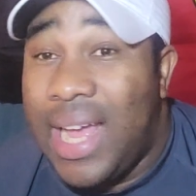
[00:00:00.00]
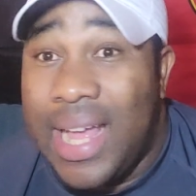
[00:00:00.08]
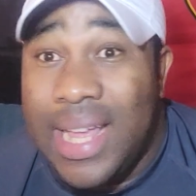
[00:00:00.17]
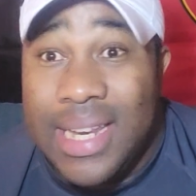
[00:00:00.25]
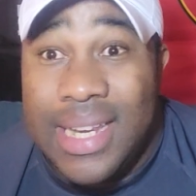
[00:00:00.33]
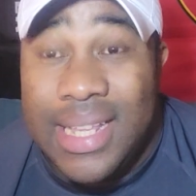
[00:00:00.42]

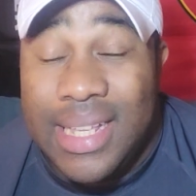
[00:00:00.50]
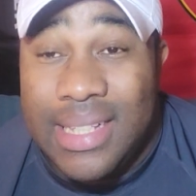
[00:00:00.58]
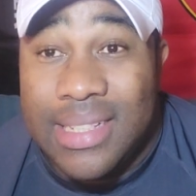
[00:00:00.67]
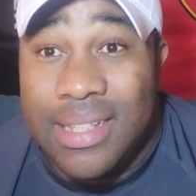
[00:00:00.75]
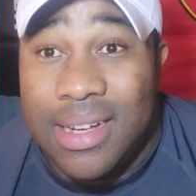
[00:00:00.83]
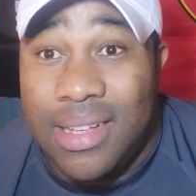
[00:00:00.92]
and
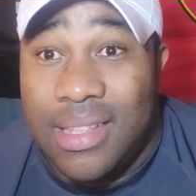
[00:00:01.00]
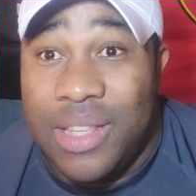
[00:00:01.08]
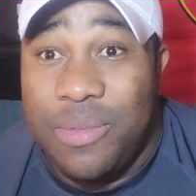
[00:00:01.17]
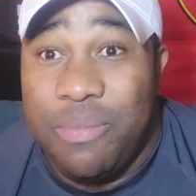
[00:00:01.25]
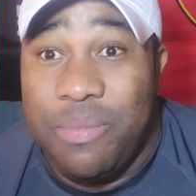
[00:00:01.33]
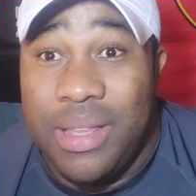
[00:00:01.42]
his
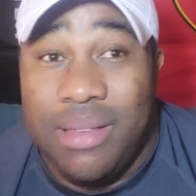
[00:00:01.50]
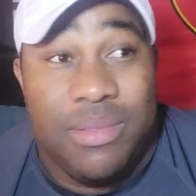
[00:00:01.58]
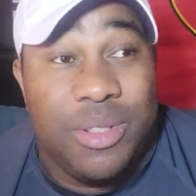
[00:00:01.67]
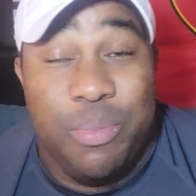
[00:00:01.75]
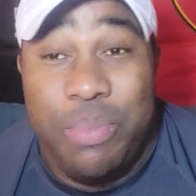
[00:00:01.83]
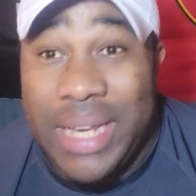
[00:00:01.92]
starting
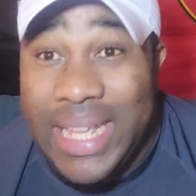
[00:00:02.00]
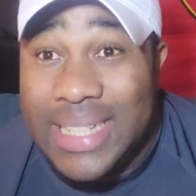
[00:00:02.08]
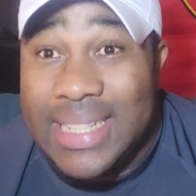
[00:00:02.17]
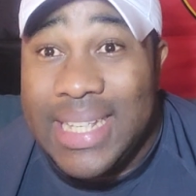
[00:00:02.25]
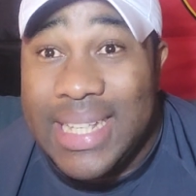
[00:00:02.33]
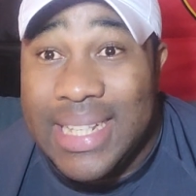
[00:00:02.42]

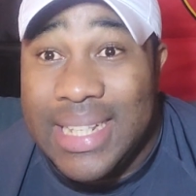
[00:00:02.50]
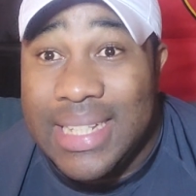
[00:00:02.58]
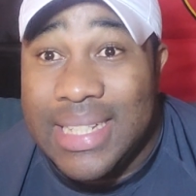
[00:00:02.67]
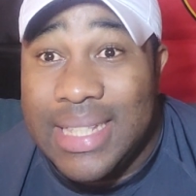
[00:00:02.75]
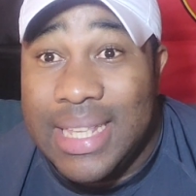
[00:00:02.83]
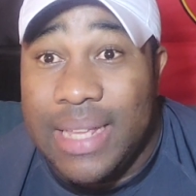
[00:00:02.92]
place in
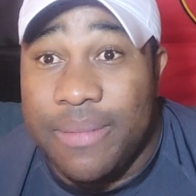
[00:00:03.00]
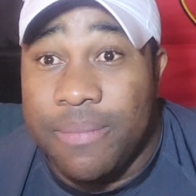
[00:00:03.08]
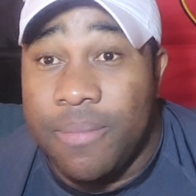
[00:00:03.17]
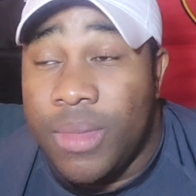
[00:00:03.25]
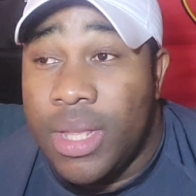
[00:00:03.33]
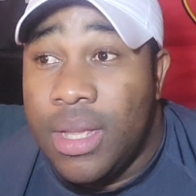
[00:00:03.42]
this team.
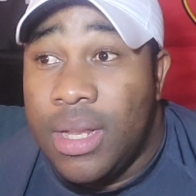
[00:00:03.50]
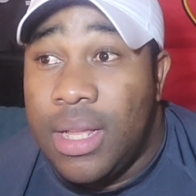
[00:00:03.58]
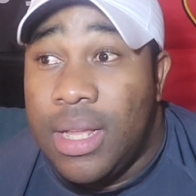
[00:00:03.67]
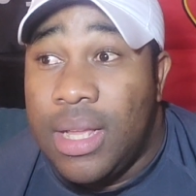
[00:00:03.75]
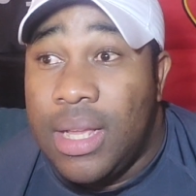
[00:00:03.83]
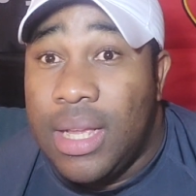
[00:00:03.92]

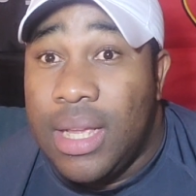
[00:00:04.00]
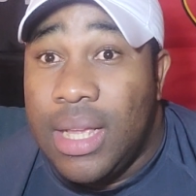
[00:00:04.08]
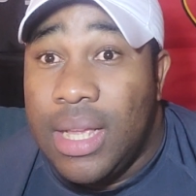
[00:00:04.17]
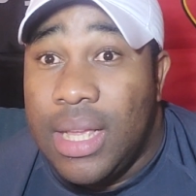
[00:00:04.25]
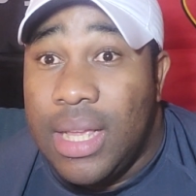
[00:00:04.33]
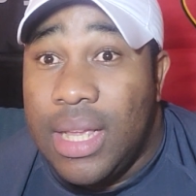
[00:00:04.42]

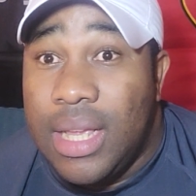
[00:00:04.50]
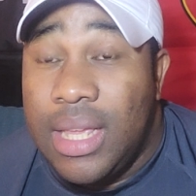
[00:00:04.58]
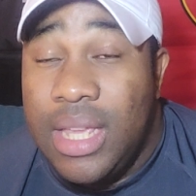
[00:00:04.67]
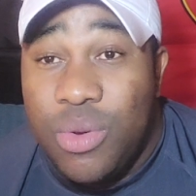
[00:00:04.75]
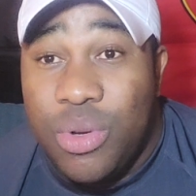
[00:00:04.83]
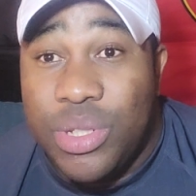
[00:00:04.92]

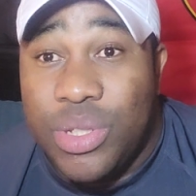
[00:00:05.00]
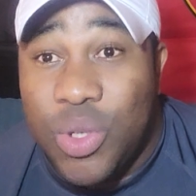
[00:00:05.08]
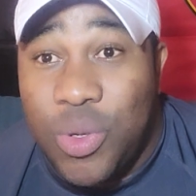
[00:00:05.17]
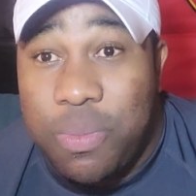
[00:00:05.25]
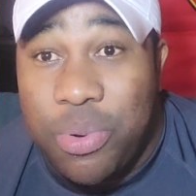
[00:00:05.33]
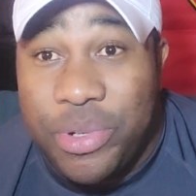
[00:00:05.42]
He was
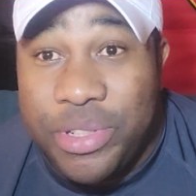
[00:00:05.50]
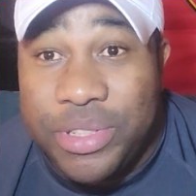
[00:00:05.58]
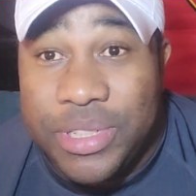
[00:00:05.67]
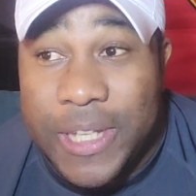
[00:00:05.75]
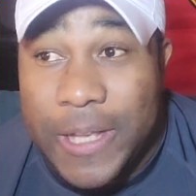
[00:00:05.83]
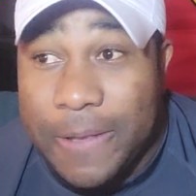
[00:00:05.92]
so poor
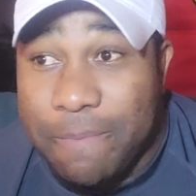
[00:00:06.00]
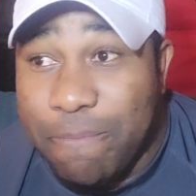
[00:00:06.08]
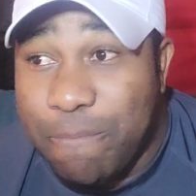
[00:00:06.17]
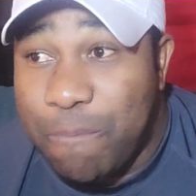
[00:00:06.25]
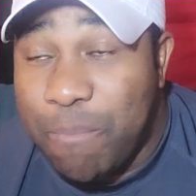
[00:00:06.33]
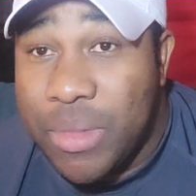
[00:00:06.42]
today.
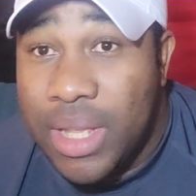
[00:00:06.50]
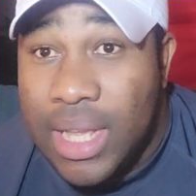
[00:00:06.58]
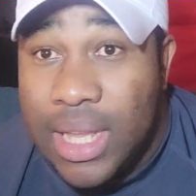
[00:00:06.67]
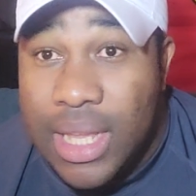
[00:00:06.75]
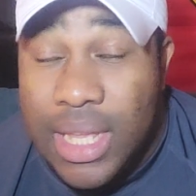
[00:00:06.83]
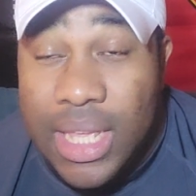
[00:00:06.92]

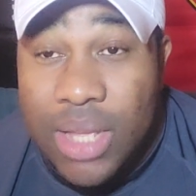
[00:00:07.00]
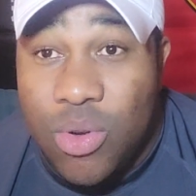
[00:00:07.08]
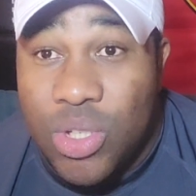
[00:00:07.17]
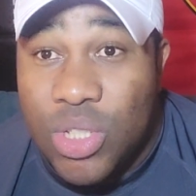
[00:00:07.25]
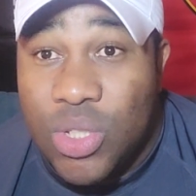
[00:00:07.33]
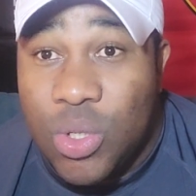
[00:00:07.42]
He
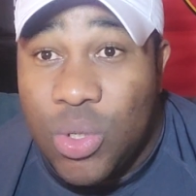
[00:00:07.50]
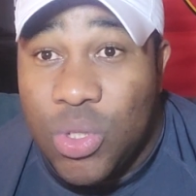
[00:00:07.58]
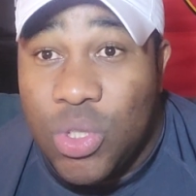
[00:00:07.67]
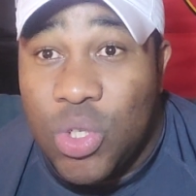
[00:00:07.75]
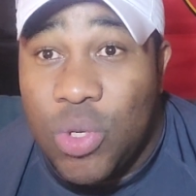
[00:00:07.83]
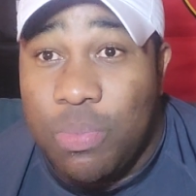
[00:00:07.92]
was
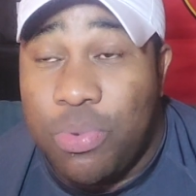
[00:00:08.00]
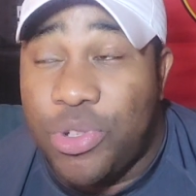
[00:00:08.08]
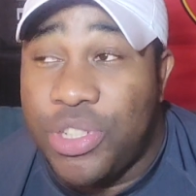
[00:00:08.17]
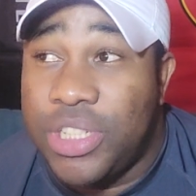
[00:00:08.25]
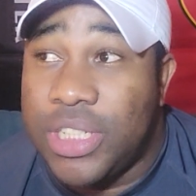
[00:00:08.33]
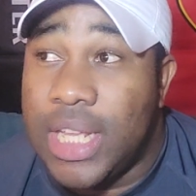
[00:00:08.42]
so
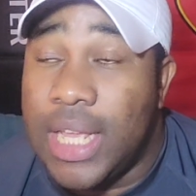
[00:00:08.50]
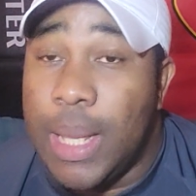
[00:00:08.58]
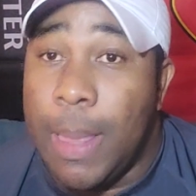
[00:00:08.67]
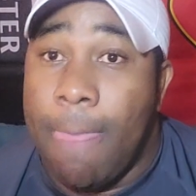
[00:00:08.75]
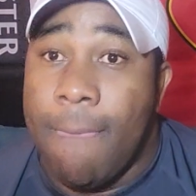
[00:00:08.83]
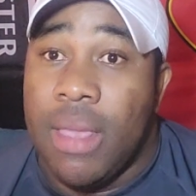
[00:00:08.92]
poor today.
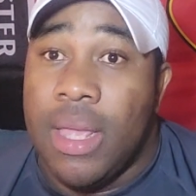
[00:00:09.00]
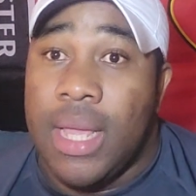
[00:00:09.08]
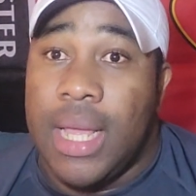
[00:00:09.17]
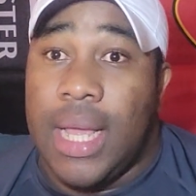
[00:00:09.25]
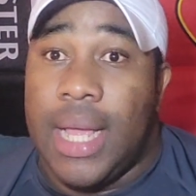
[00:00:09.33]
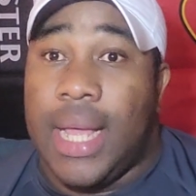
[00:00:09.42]

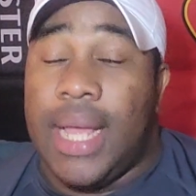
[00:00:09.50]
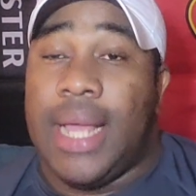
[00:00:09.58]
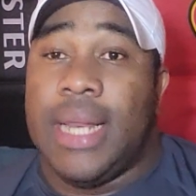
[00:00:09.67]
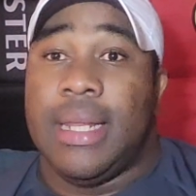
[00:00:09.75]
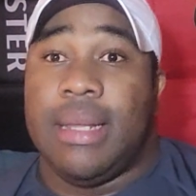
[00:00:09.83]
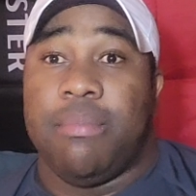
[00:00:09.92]

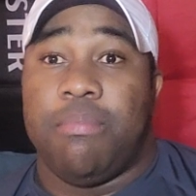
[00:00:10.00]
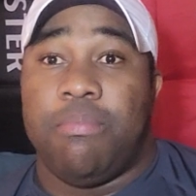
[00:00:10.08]
And